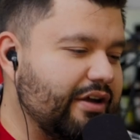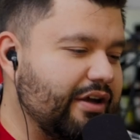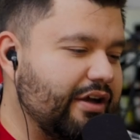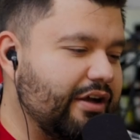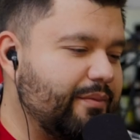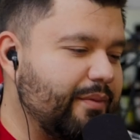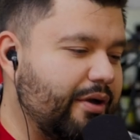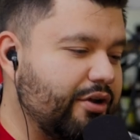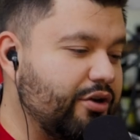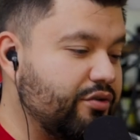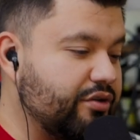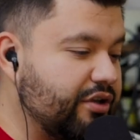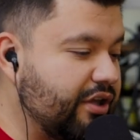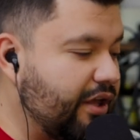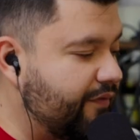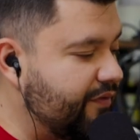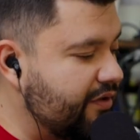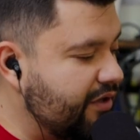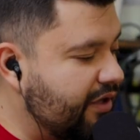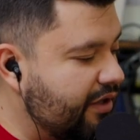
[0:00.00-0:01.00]
I know
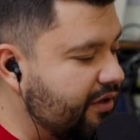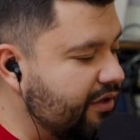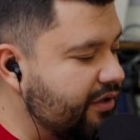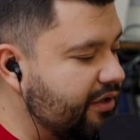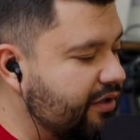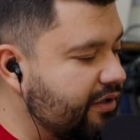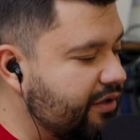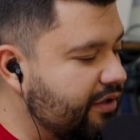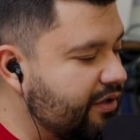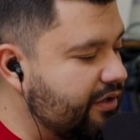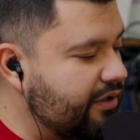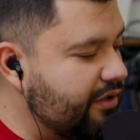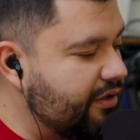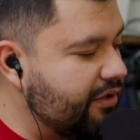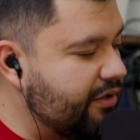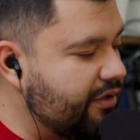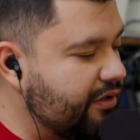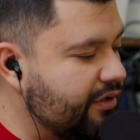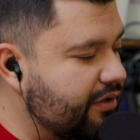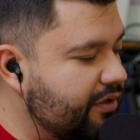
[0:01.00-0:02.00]
Kevin Kelly,
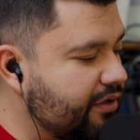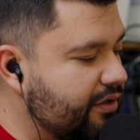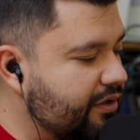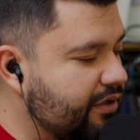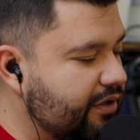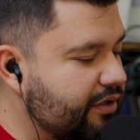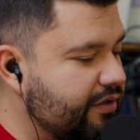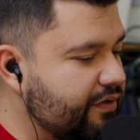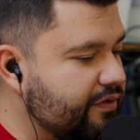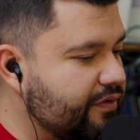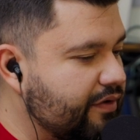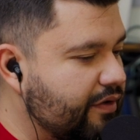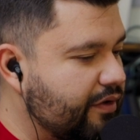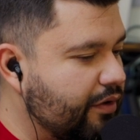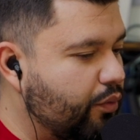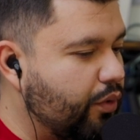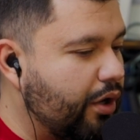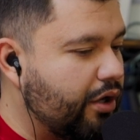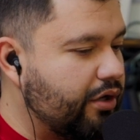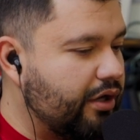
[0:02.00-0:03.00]
he's a
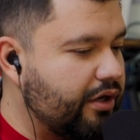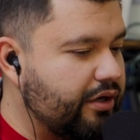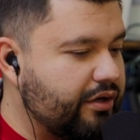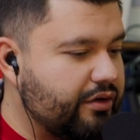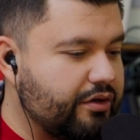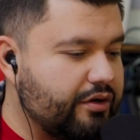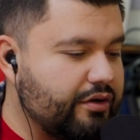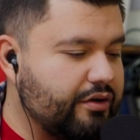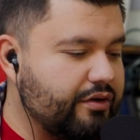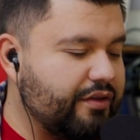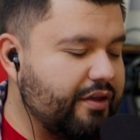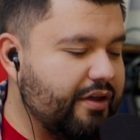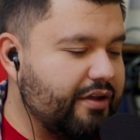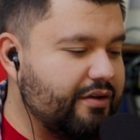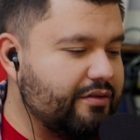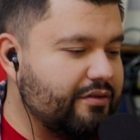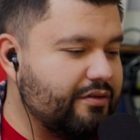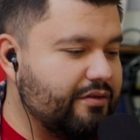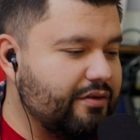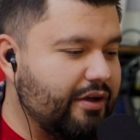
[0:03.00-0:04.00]
Wired editor that
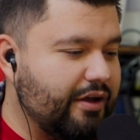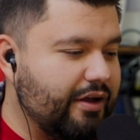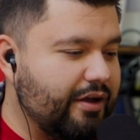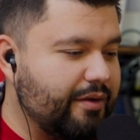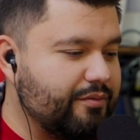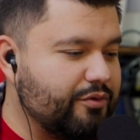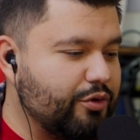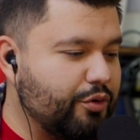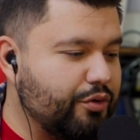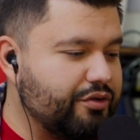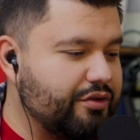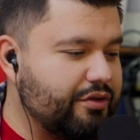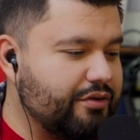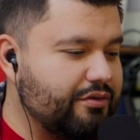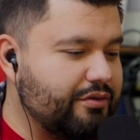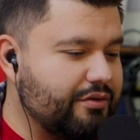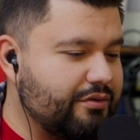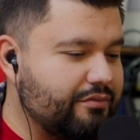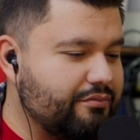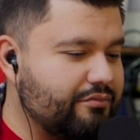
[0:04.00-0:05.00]
coined it,
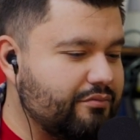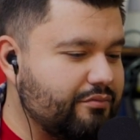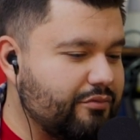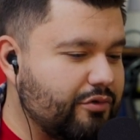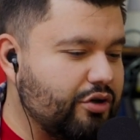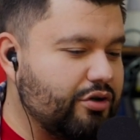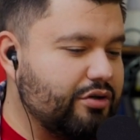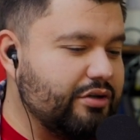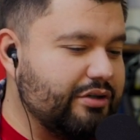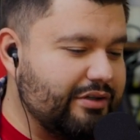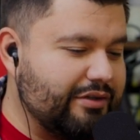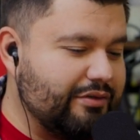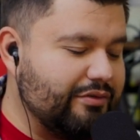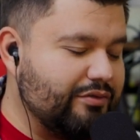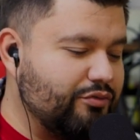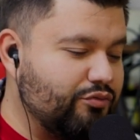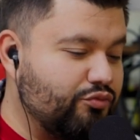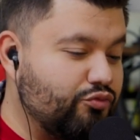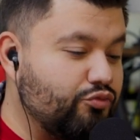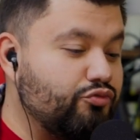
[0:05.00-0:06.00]
or
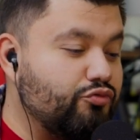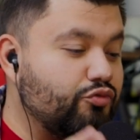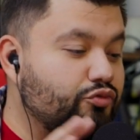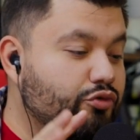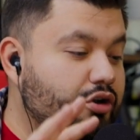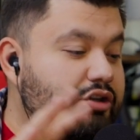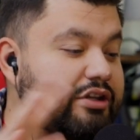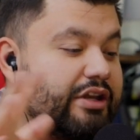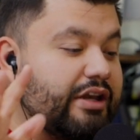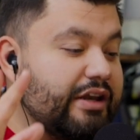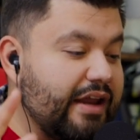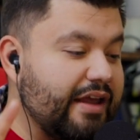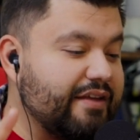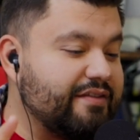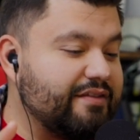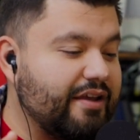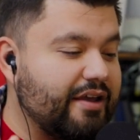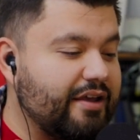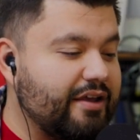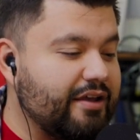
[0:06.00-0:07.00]
did an
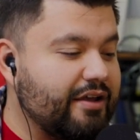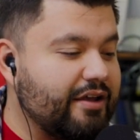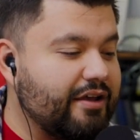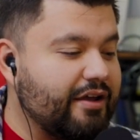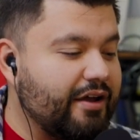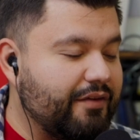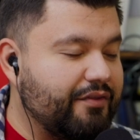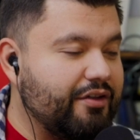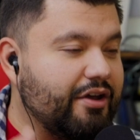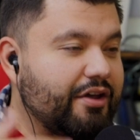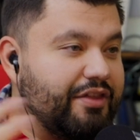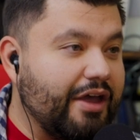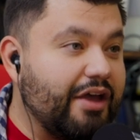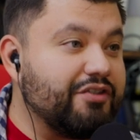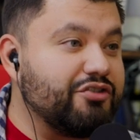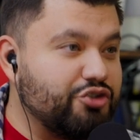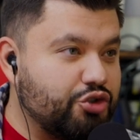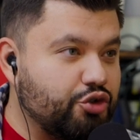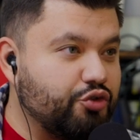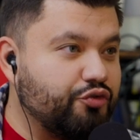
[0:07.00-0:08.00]
essay of the
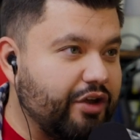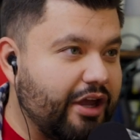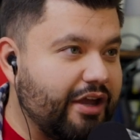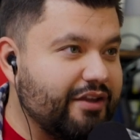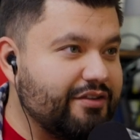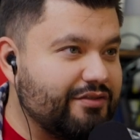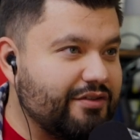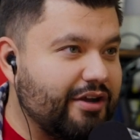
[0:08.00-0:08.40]
1,000 True Fans,